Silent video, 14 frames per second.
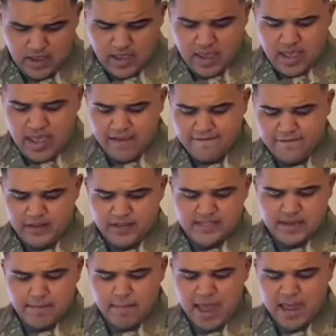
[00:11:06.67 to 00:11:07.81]
A fill is
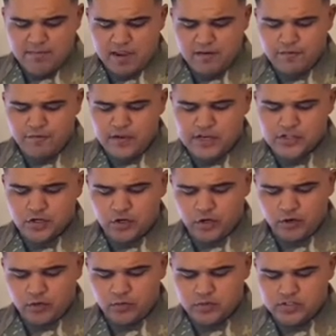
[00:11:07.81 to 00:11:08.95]
a man-made
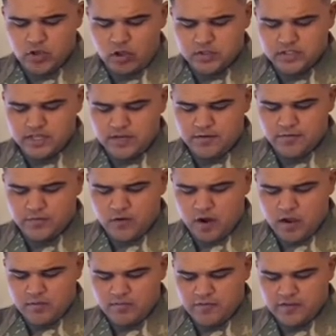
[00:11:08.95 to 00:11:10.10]
feature resulting
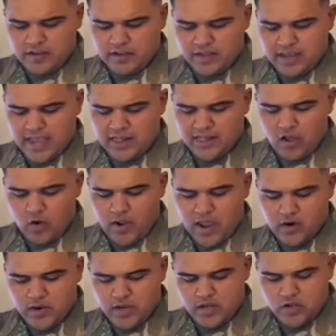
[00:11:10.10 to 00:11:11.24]
from filling a low
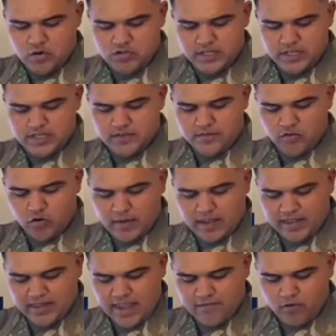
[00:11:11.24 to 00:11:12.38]
area, usually to form a
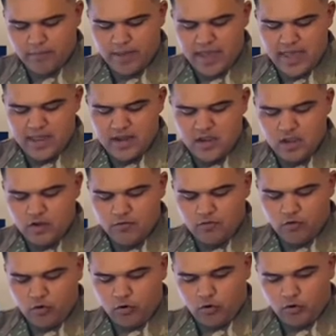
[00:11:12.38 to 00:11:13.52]
level bed
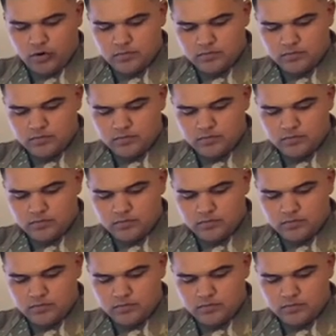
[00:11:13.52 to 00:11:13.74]
for